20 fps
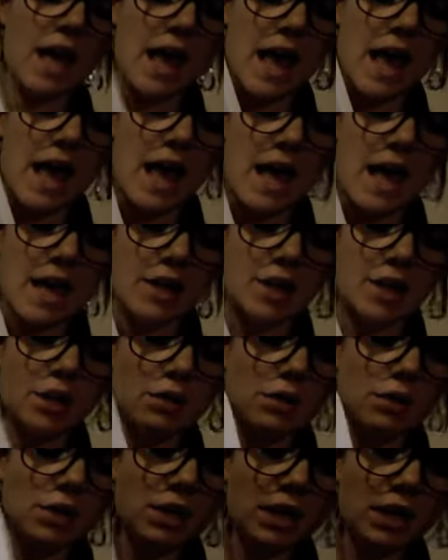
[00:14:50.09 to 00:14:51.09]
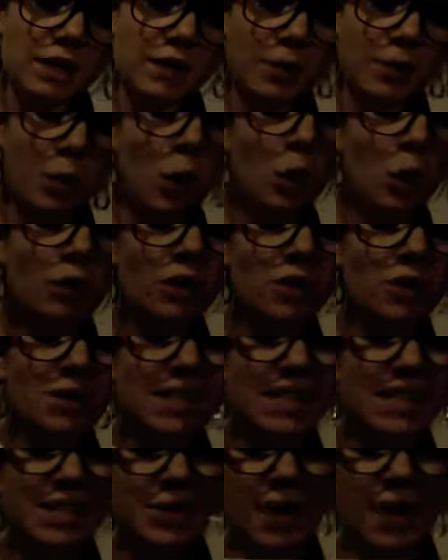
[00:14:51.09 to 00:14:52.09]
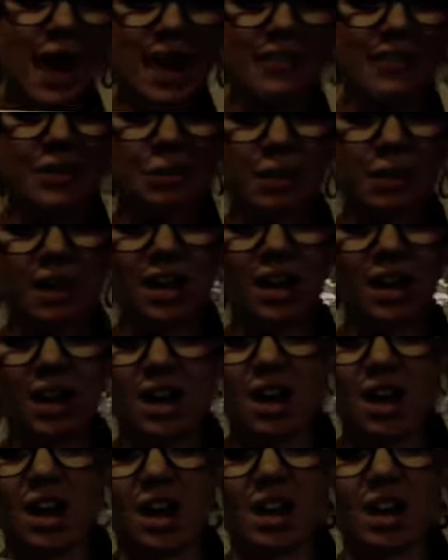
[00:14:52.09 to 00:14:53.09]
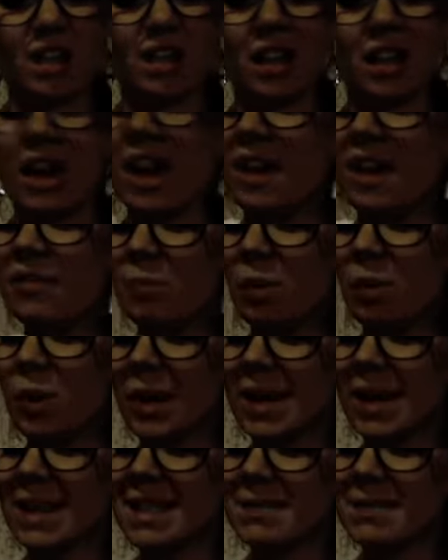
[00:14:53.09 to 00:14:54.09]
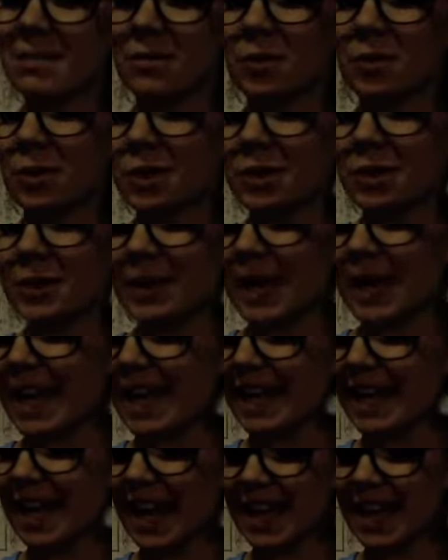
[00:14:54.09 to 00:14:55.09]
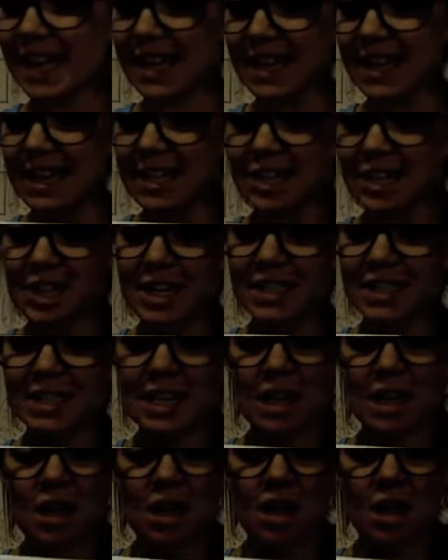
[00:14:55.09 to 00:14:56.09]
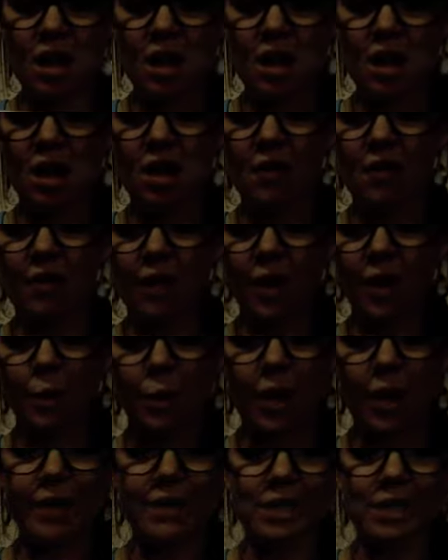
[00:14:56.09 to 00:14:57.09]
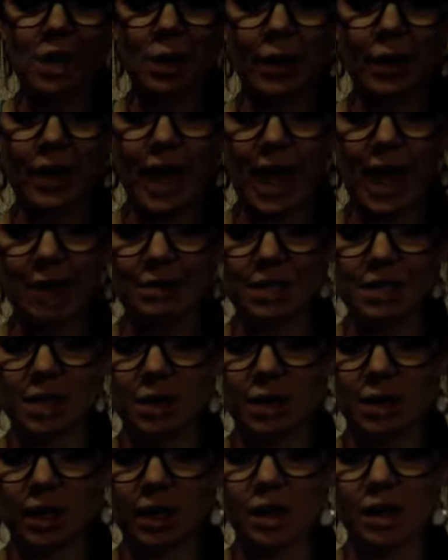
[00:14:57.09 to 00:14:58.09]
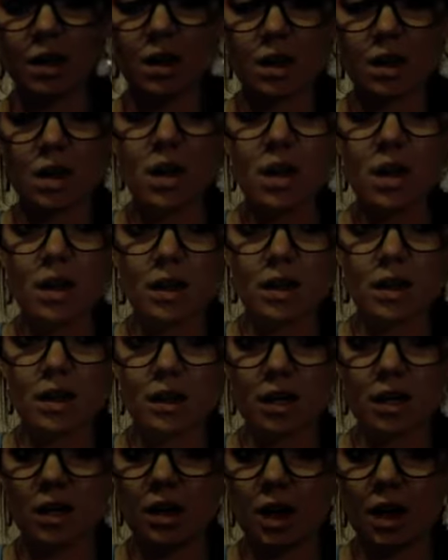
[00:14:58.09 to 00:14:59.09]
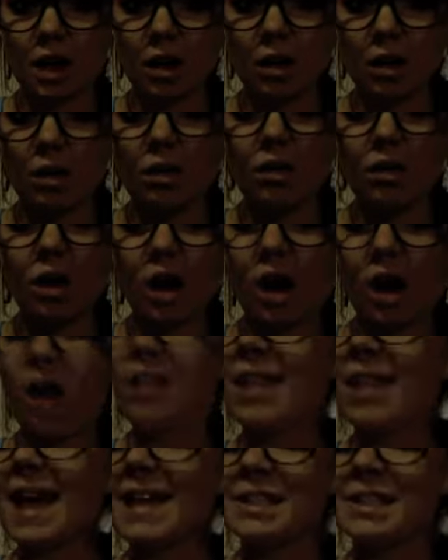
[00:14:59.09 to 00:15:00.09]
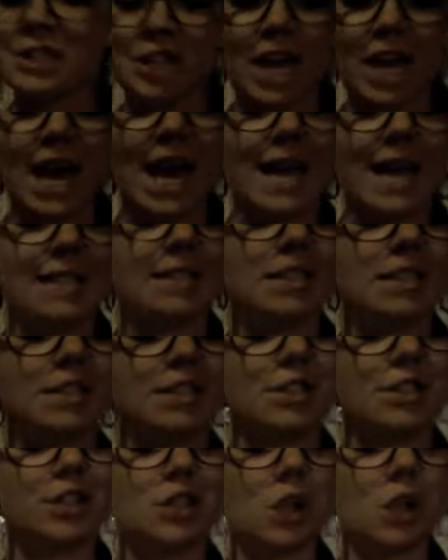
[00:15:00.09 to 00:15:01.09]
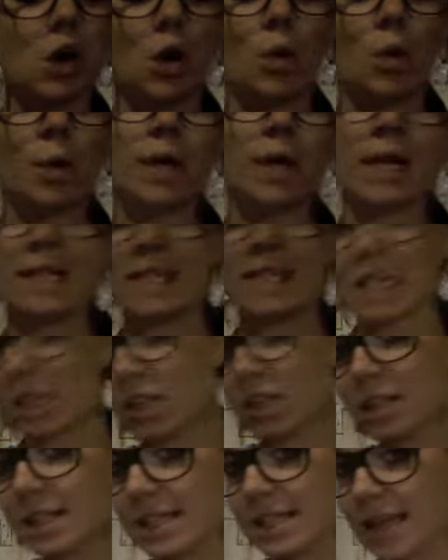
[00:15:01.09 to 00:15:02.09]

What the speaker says: and usually for polar roses you have to plot a lot of points before you can kind of get the gist of where it's going, how it's going. you know, all that jazz. So we're going to take a look at the